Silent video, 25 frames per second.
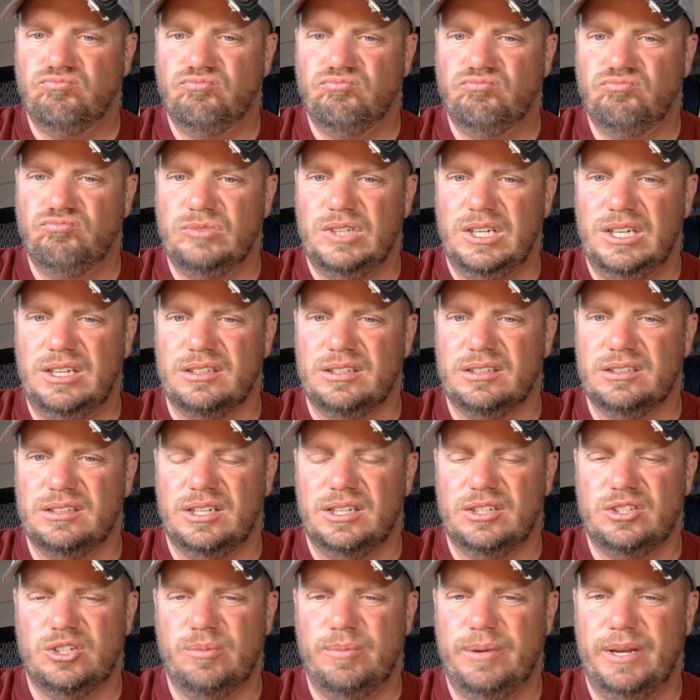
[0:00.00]
Yeah,
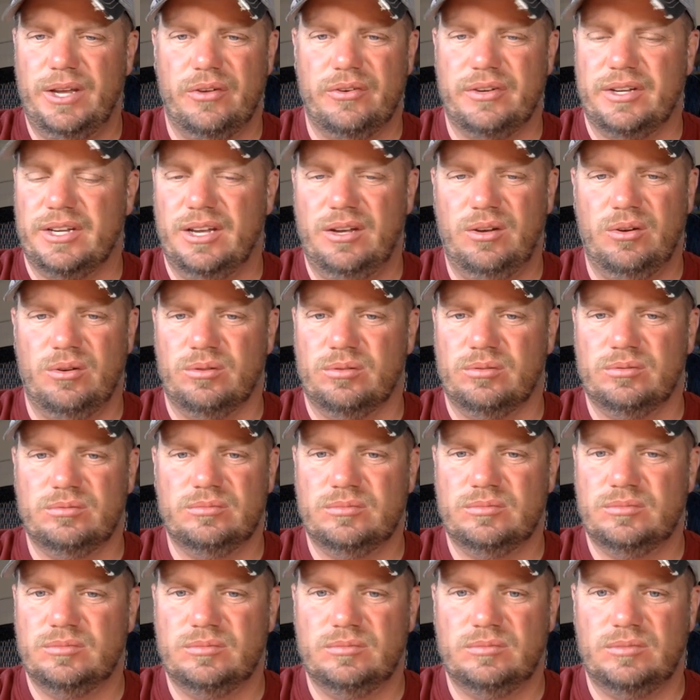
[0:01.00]
it should be out now.
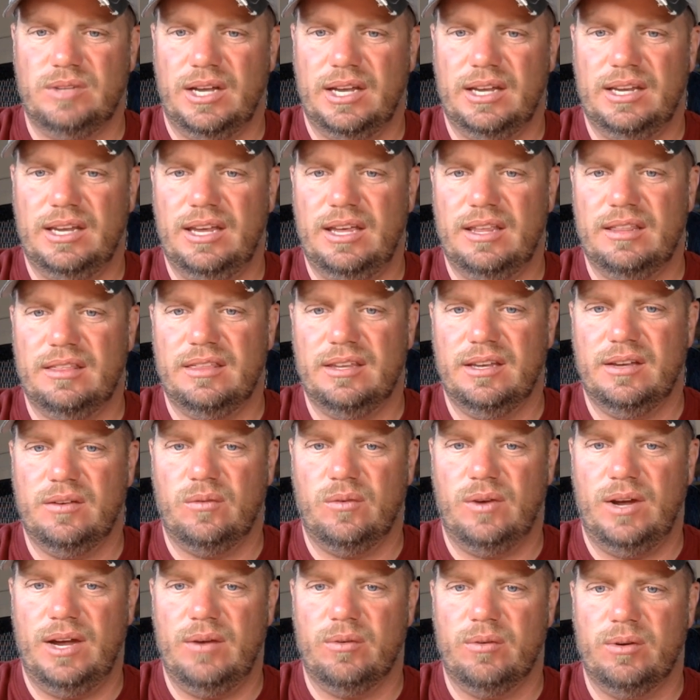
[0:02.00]
I can't think of
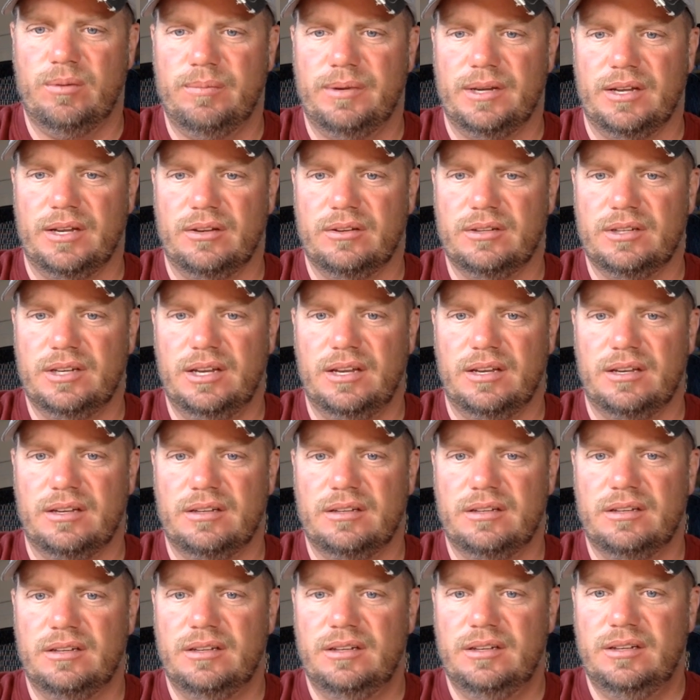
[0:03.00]
why it wouldn't be out. Yeah,
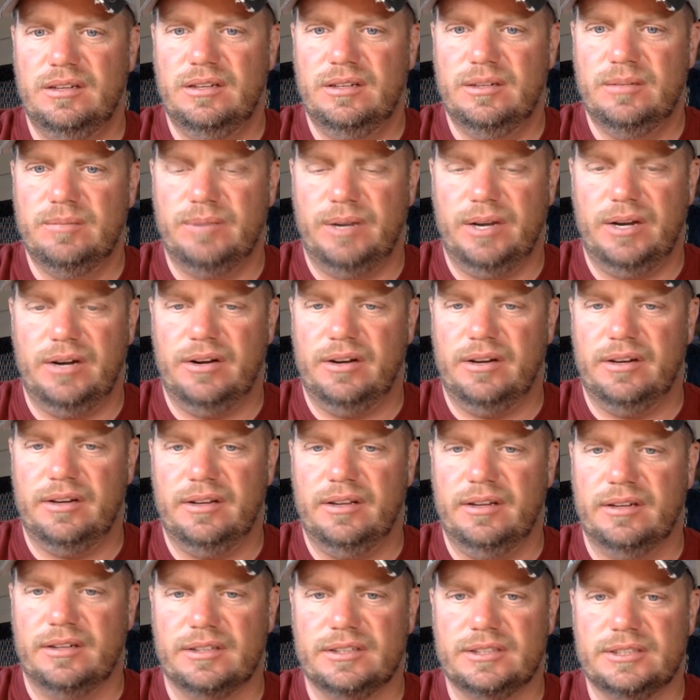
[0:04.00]
probably already
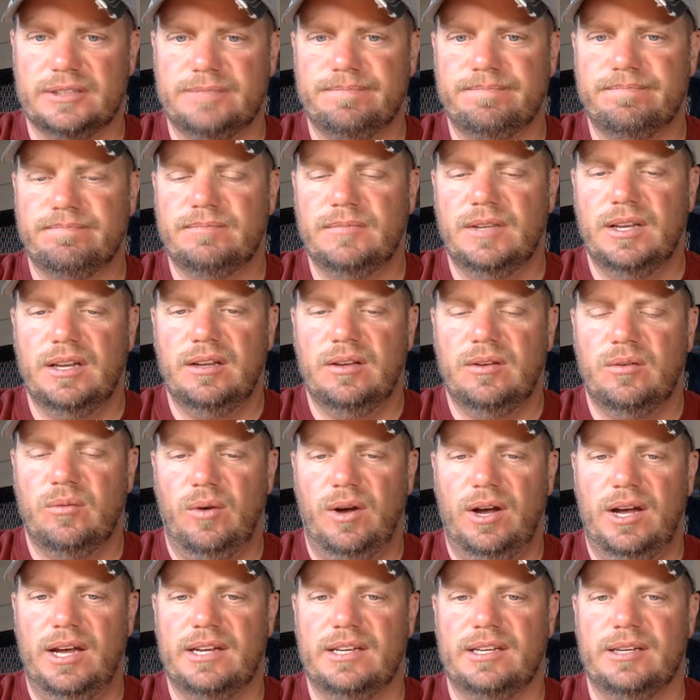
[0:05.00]
dealers.
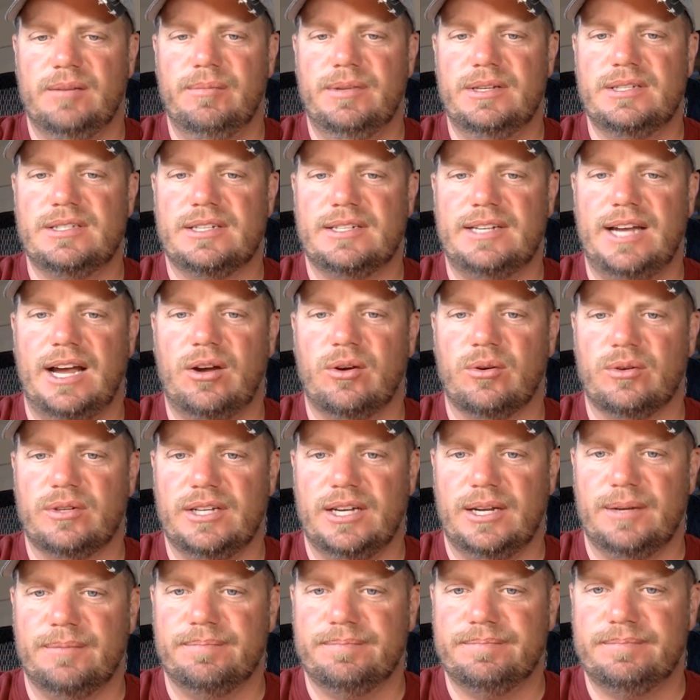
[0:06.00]
Juan, you missed taco
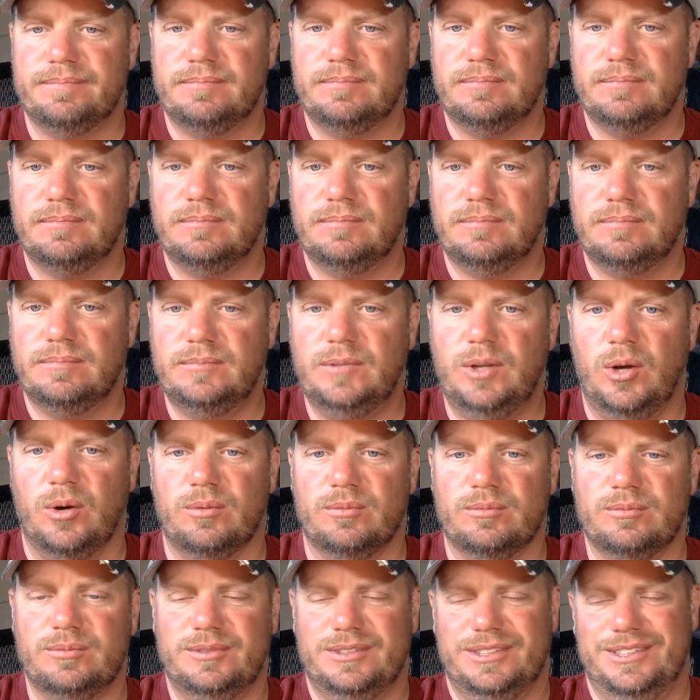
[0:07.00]
time. No,
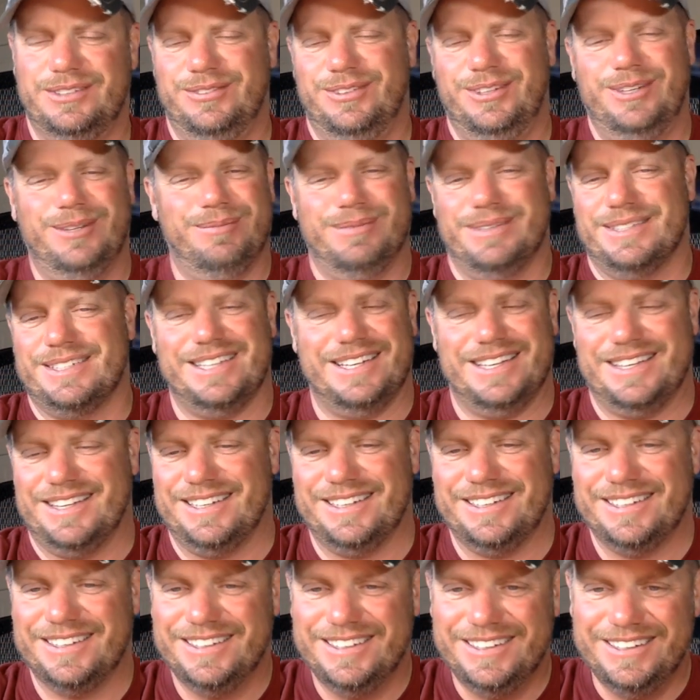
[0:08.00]
you didn't miss
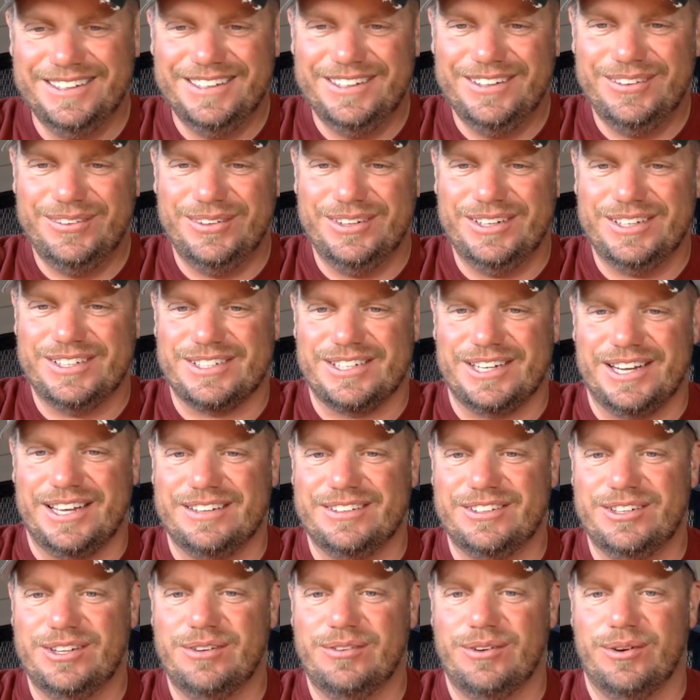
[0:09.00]
anything. We're just
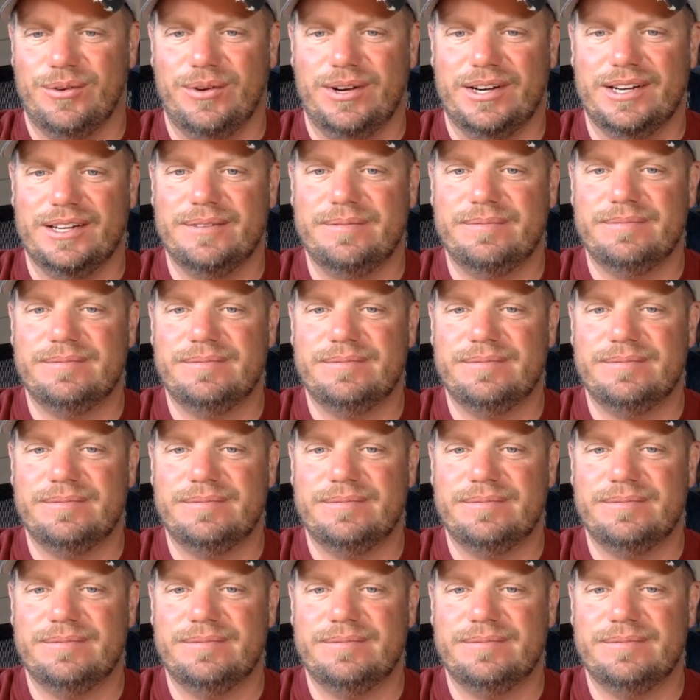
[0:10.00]
chatting. You can rewind it.